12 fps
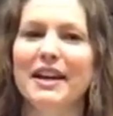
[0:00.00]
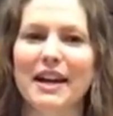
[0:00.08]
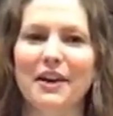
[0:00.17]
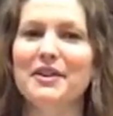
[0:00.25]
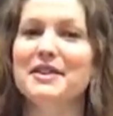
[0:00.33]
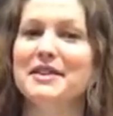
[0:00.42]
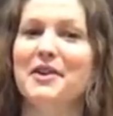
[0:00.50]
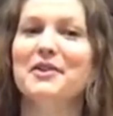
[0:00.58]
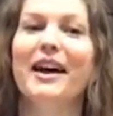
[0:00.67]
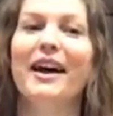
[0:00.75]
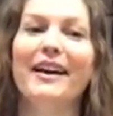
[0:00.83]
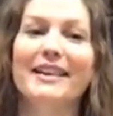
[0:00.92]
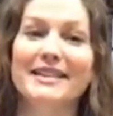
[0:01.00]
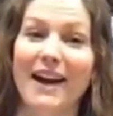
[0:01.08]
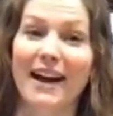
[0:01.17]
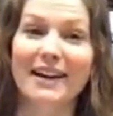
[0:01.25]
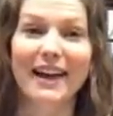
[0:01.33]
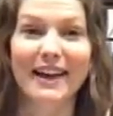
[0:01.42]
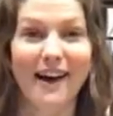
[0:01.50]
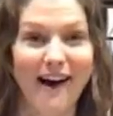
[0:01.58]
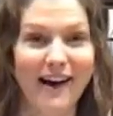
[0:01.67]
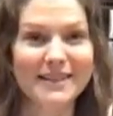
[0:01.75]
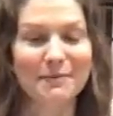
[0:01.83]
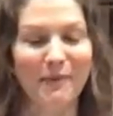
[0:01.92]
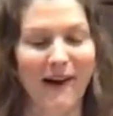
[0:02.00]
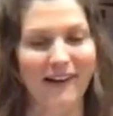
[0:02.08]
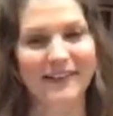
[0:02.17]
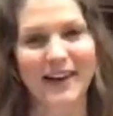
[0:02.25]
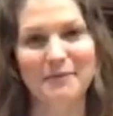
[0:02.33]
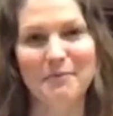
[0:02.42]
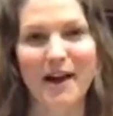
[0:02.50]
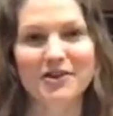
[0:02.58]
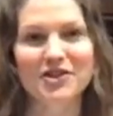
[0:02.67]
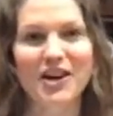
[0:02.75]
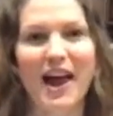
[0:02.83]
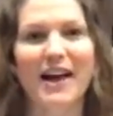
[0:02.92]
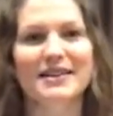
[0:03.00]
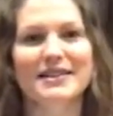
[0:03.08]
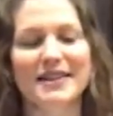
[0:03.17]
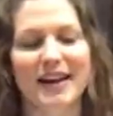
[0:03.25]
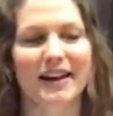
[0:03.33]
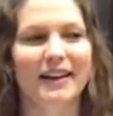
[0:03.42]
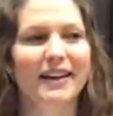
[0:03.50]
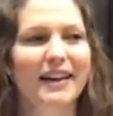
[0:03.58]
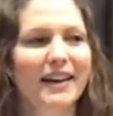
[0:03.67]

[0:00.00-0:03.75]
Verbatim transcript: in Arizona, it's kind of like a hot spot like Mount Shasta.